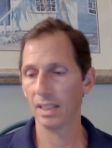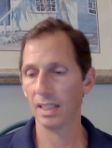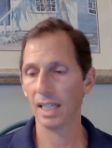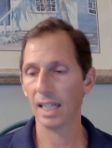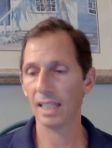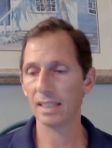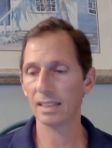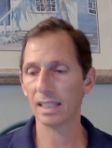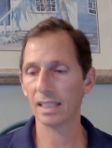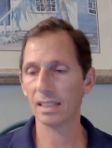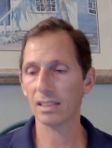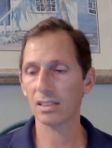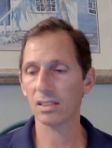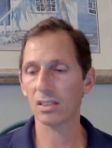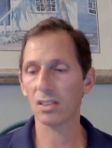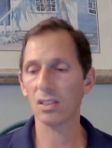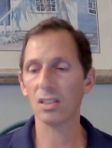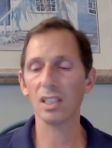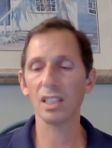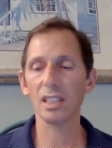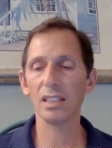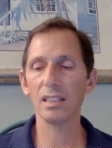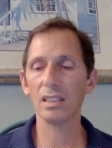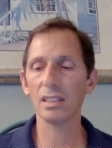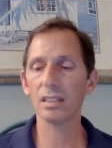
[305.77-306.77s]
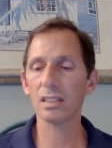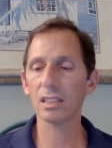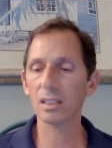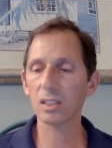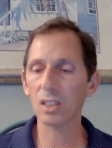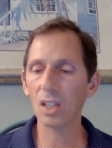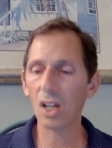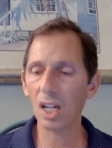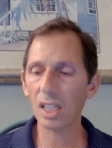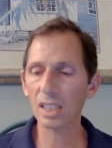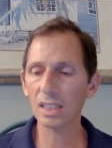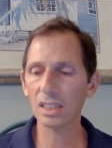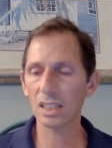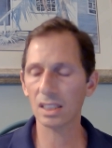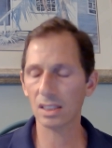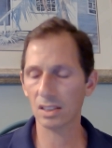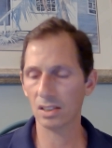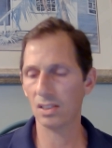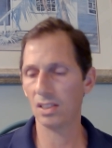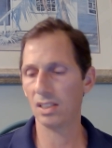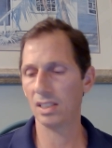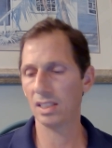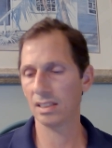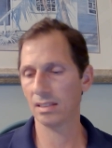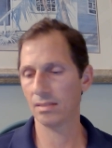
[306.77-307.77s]
As I slogged
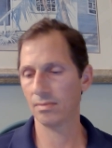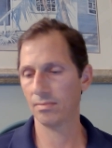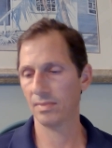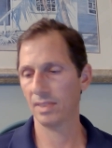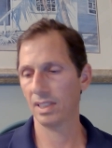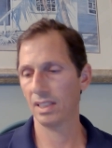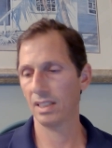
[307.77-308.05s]
along,